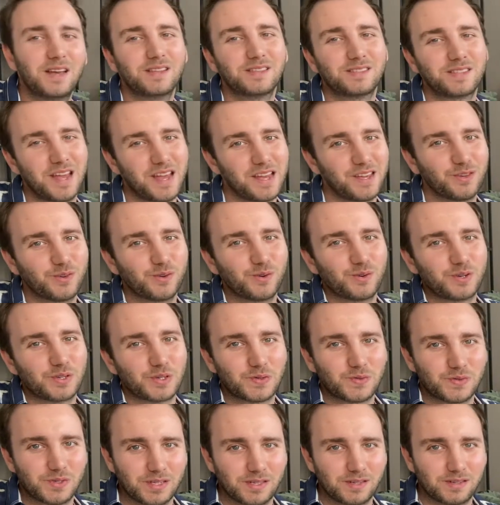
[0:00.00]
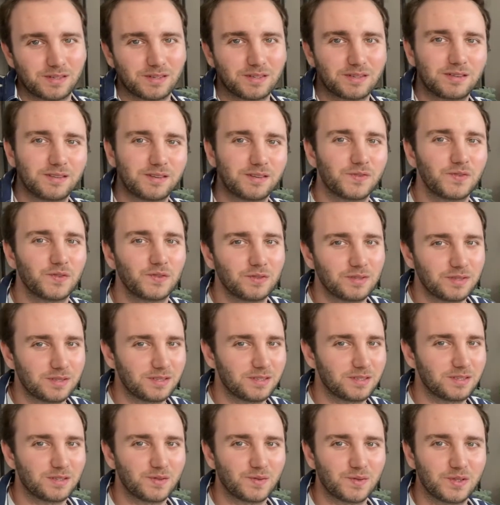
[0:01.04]
Thank you, GrowJungle. If you see
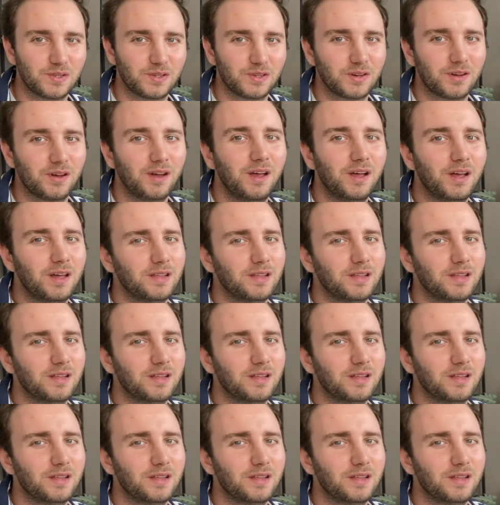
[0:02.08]
this video,